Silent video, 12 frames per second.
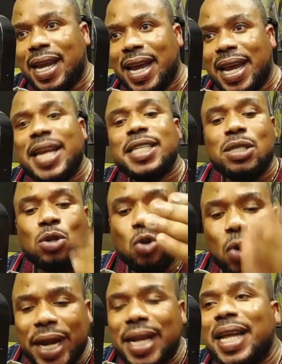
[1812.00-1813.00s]
He's
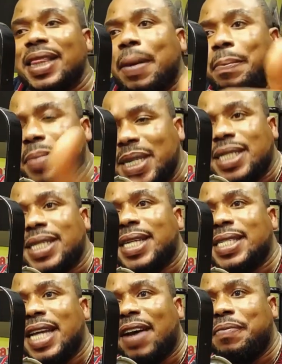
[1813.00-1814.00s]
looking at the mistakes
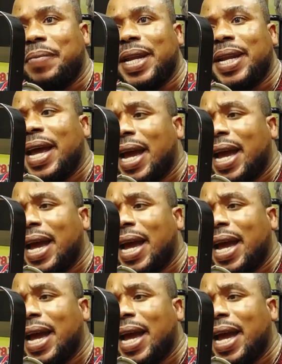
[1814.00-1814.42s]
he has made.